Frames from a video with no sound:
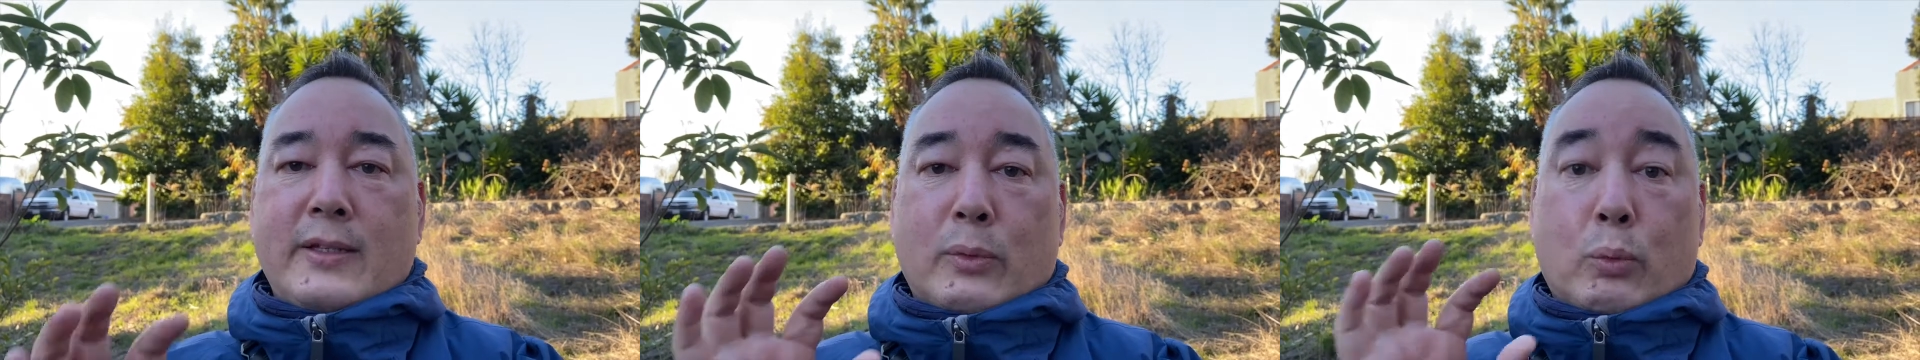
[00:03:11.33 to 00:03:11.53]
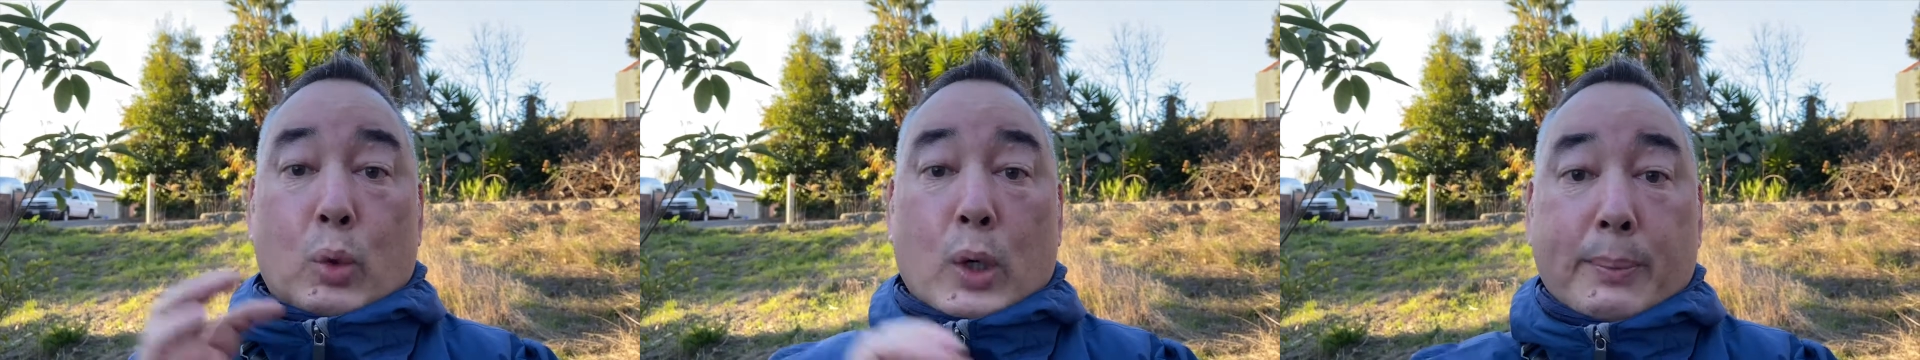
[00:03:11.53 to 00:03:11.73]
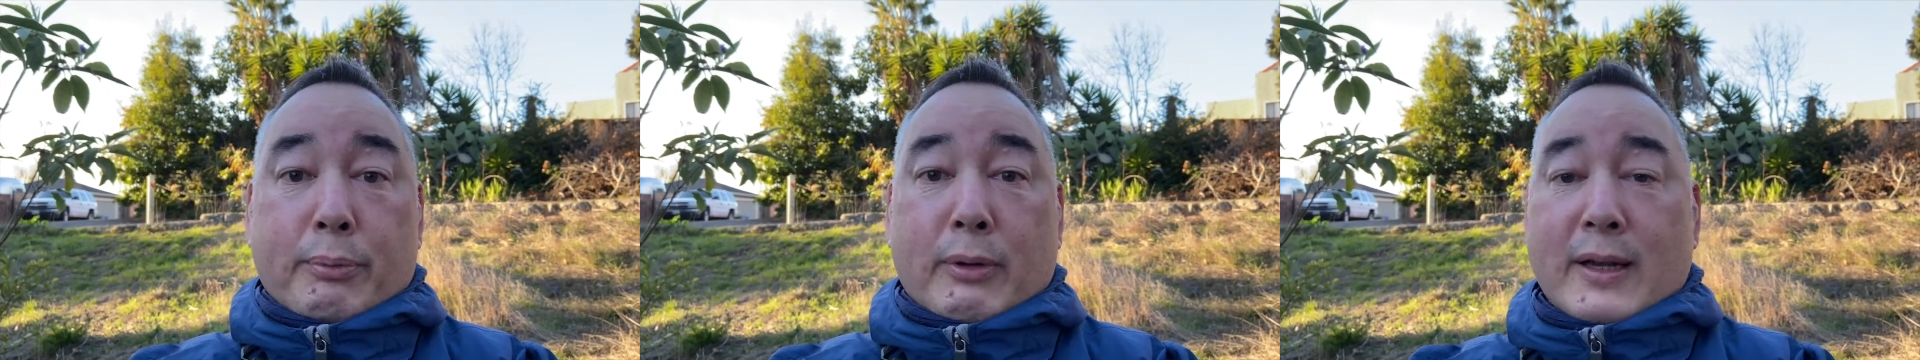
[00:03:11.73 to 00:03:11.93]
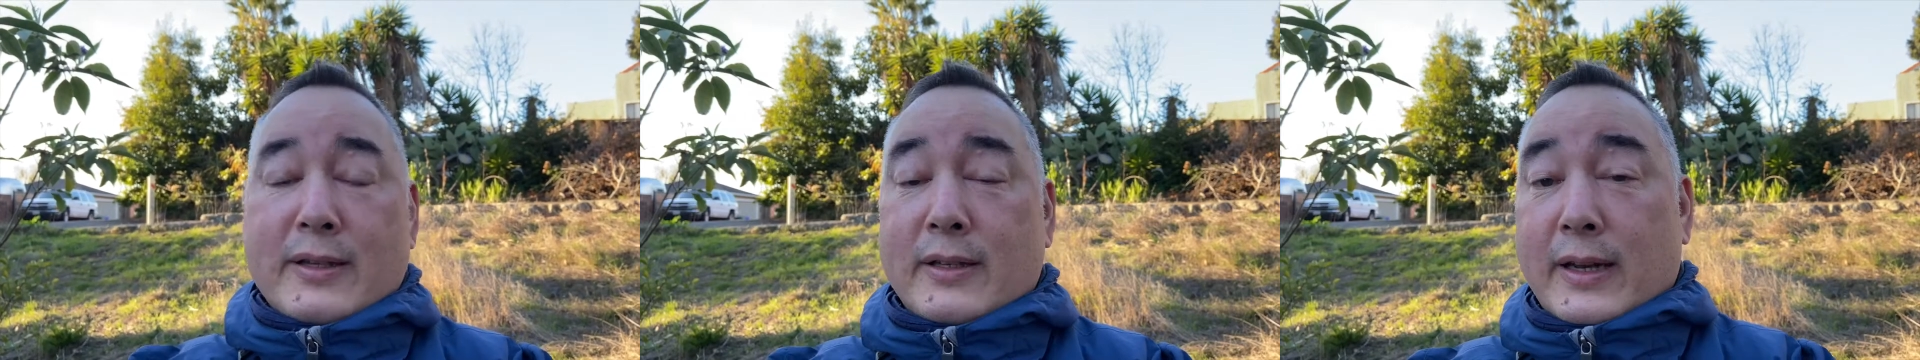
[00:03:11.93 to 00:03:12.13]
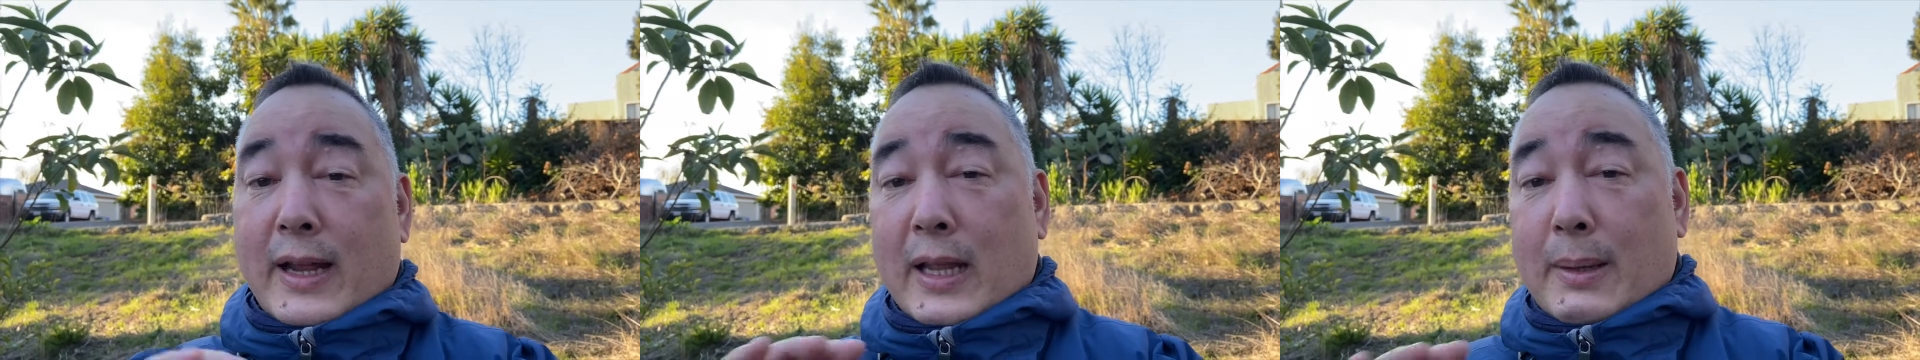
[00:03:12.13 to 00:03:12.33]
and
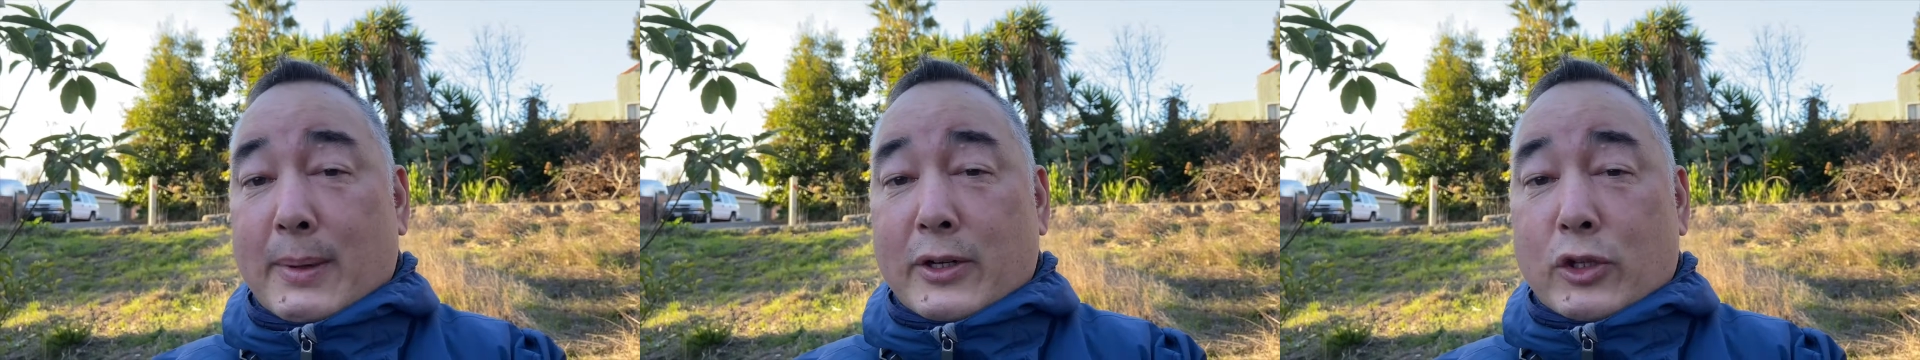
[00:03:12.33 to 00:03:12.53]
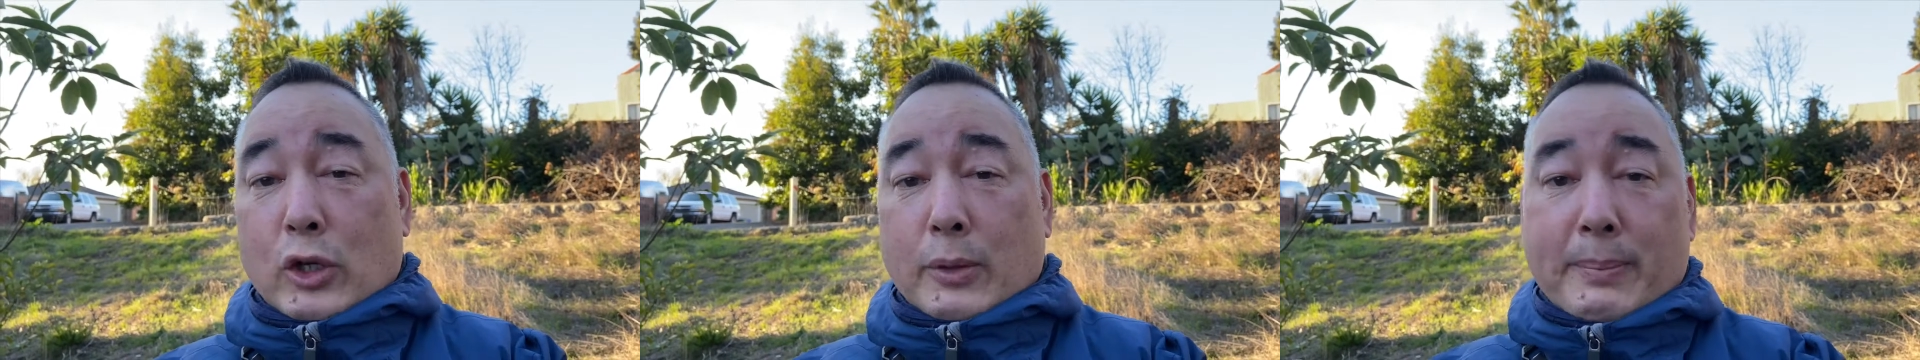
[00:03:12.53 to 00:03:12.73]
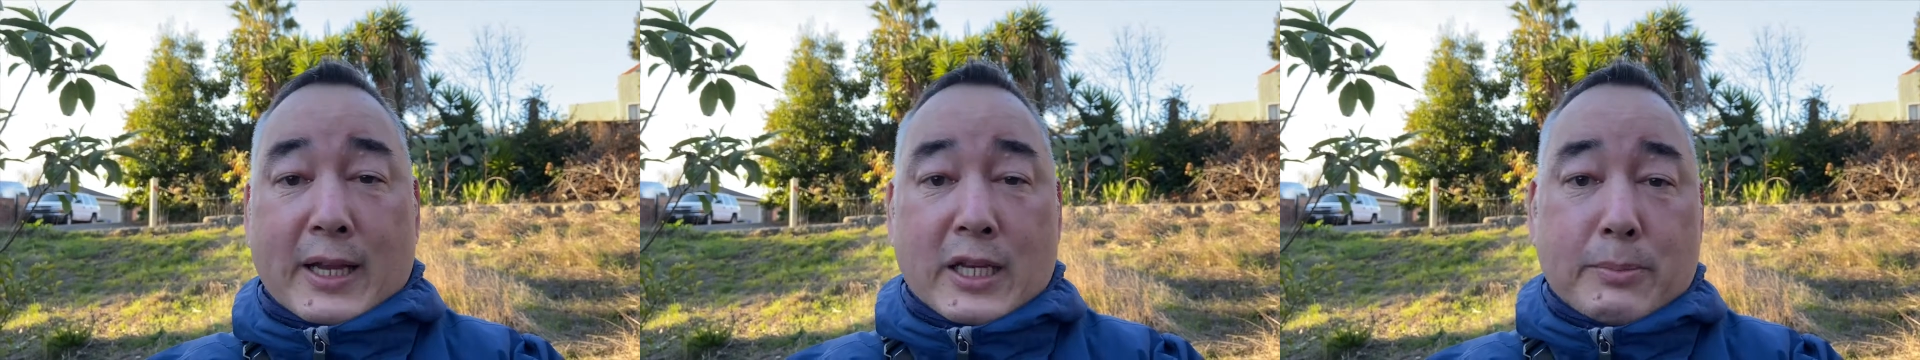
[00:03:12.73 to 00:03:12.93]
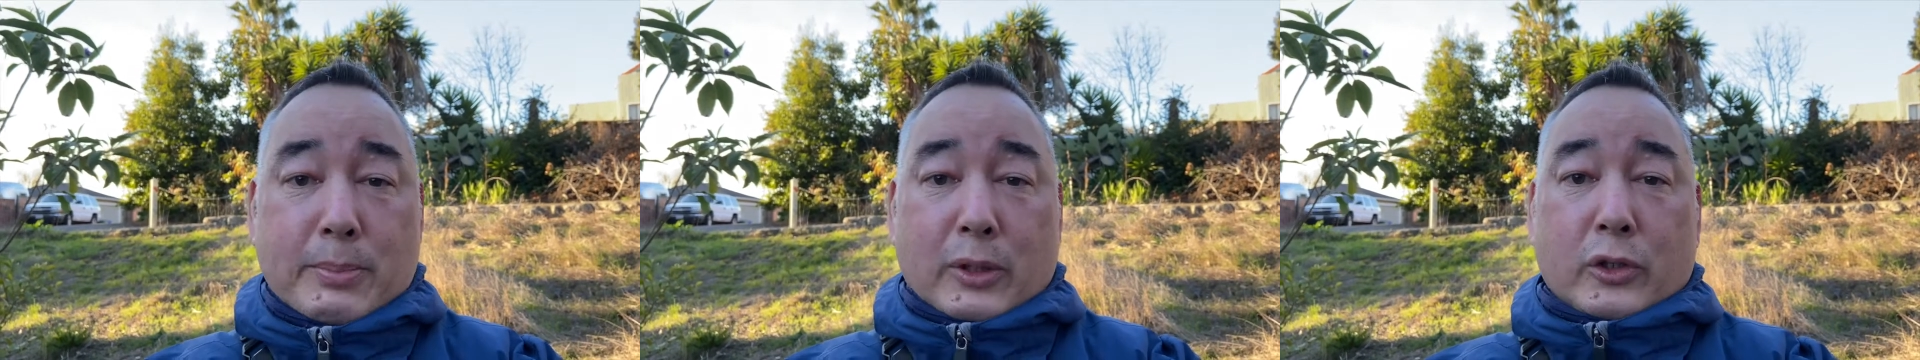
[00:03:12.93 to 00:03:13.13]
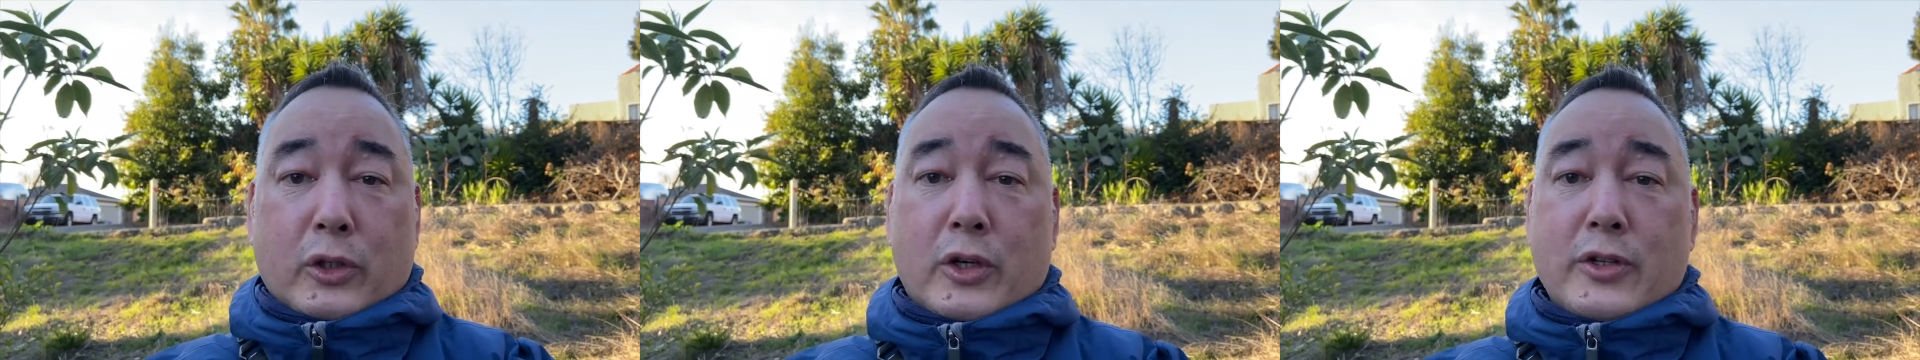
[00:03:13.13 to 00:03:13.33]
WordPress and Elementor and page
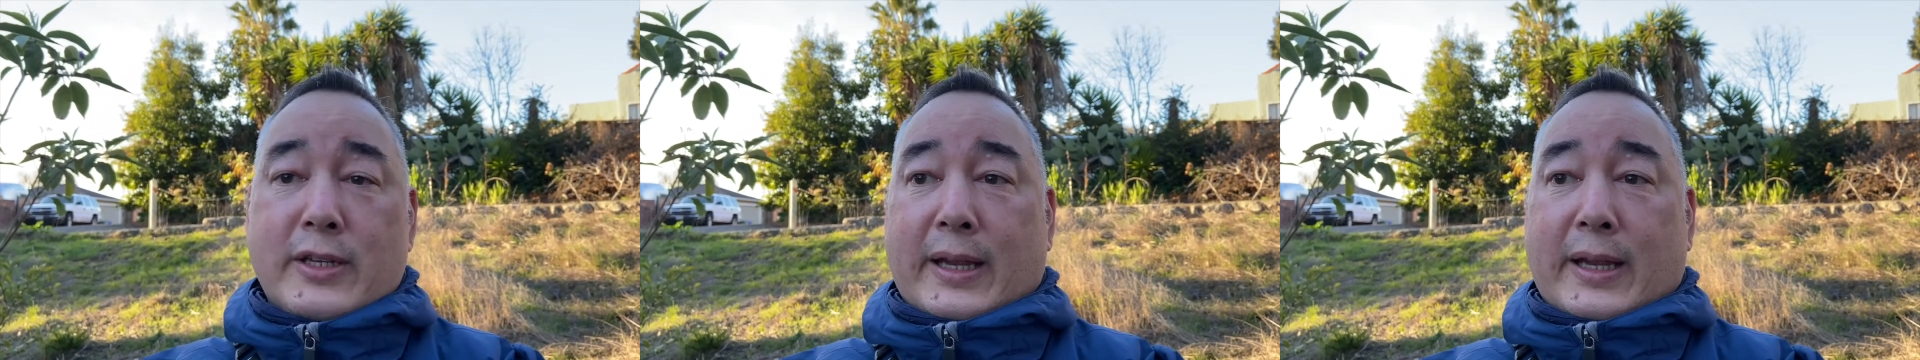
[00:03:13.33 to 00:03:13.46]
builders,